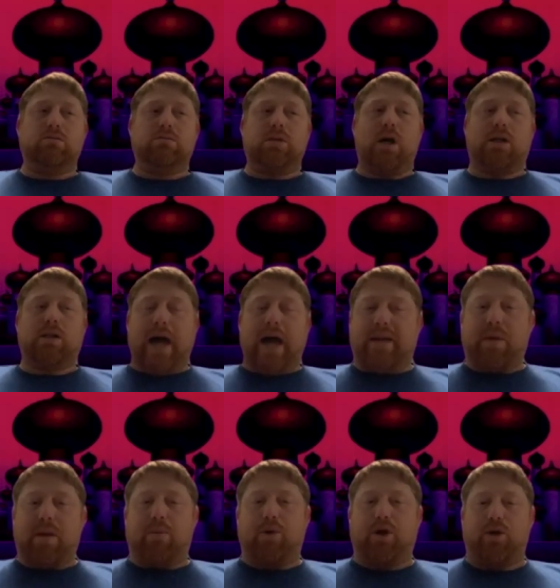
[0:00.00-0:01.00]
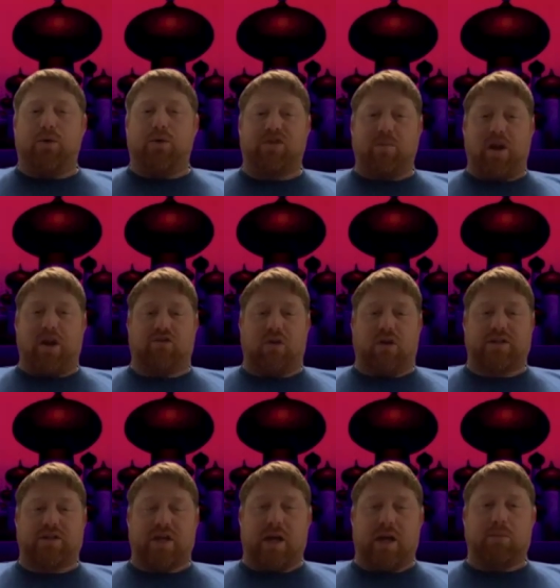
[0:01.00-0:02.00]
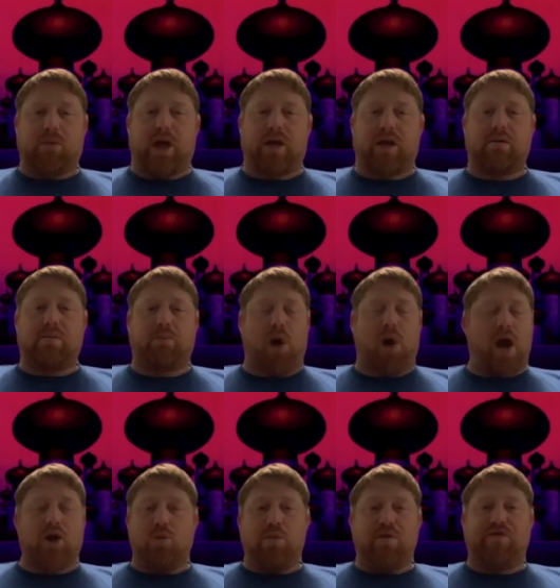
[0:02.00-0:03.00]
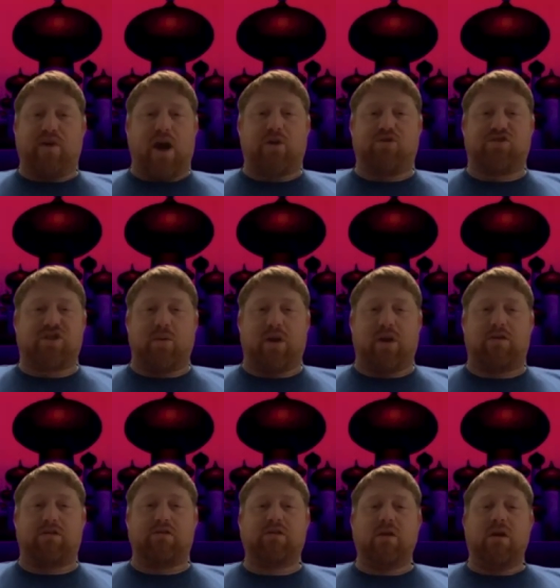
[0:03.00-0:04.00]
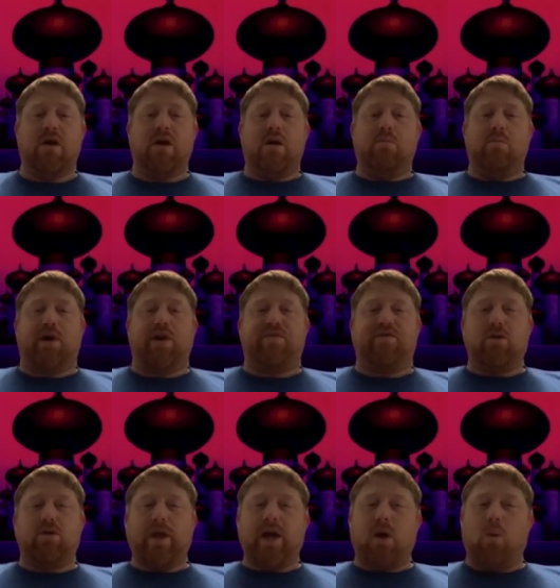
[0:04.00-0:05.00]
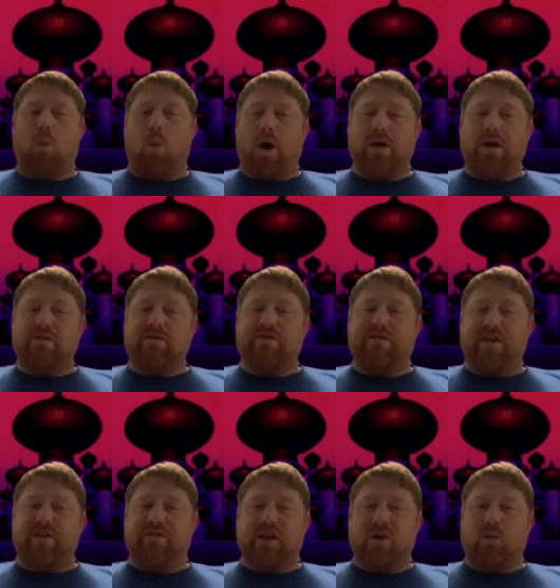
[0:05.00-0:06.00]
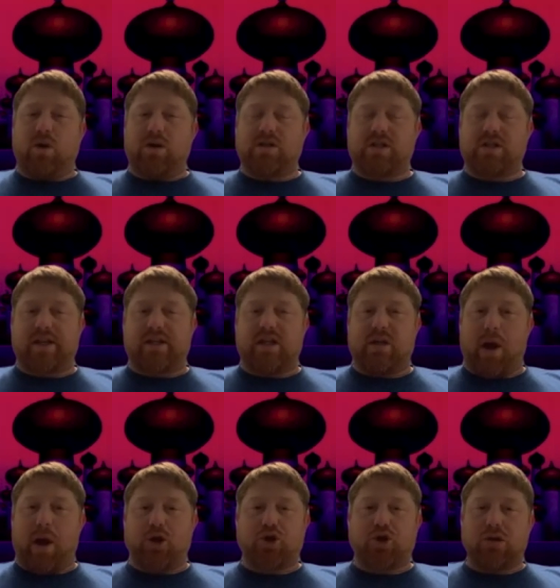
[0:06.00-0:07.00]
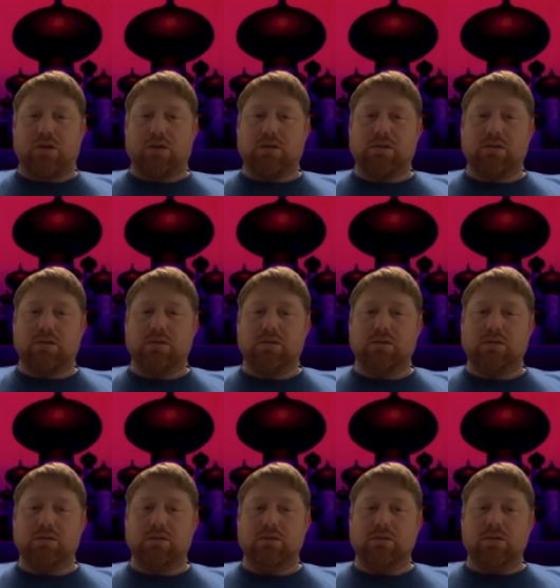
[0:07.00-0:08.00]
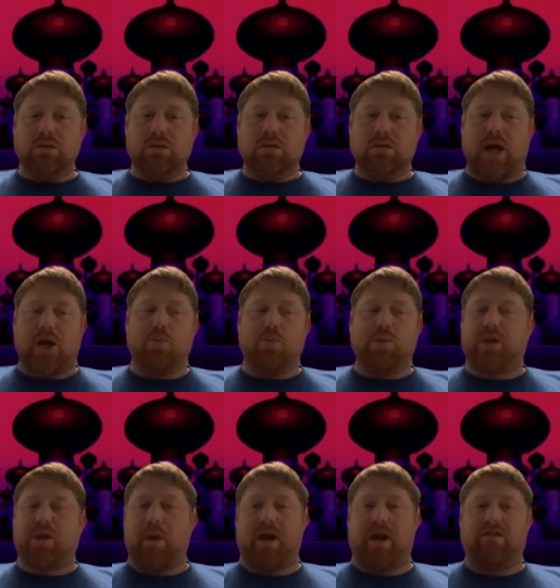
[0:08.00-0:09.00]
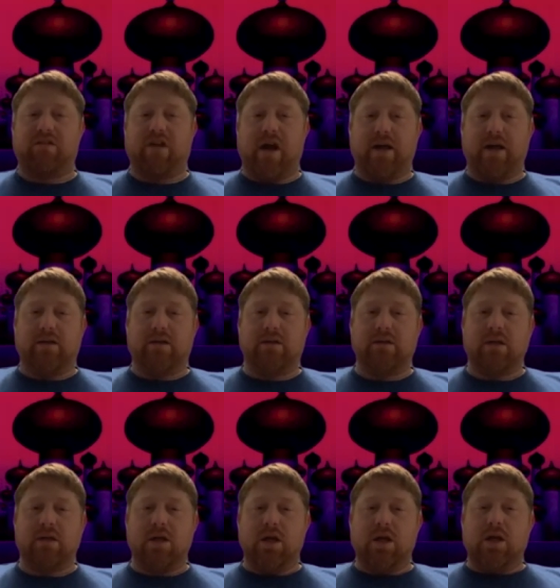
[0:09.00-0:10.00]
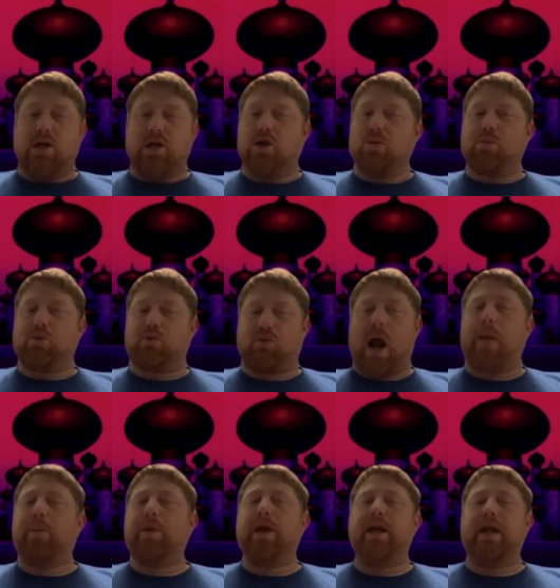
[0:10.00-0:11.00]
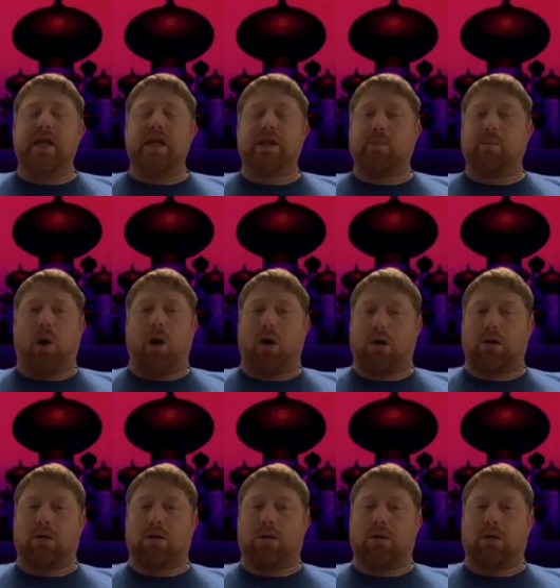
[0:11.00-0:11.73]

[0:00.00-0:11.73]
a lot of people can use the minis all the time. Like, Brian, you'd be fine using the minis. But if you're like a 150, 160 bencher and you put the minis on, you're probably going to eat the bar.